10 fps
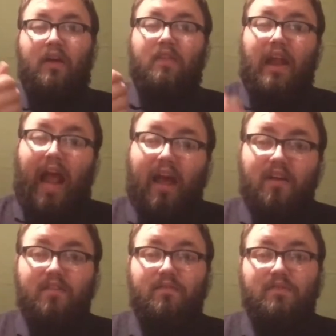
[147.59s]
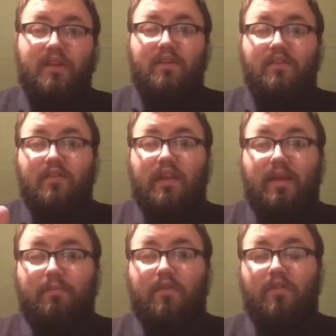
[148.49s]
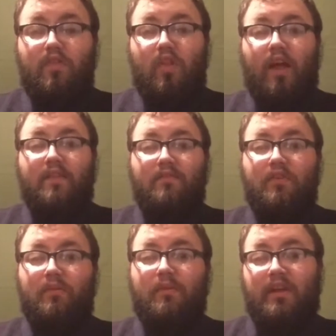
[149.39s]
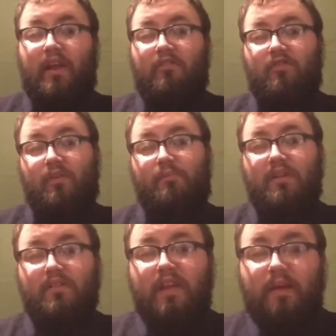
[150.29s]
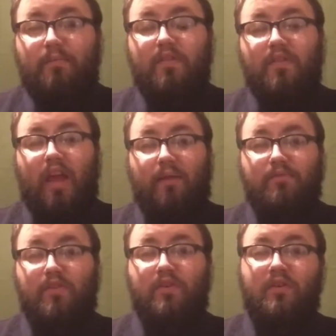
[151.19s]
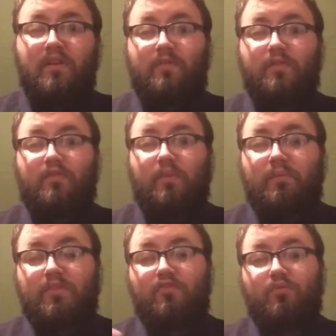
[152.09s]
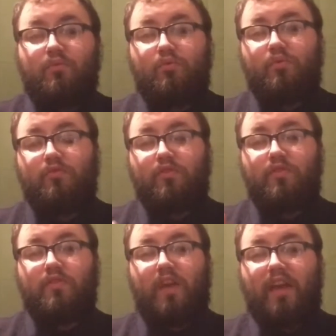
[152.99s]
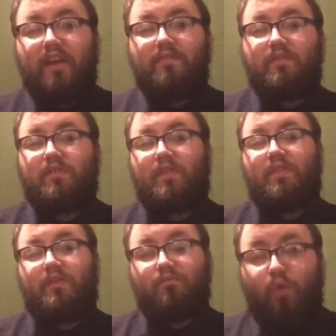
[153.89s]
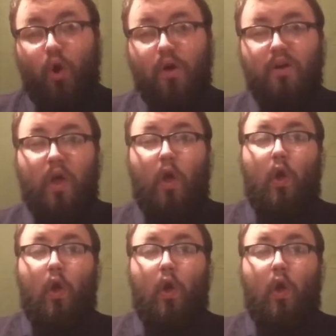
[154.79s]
that actively keeps the lines of communication open and keeps the opportunities for someone to say if there's something wrong,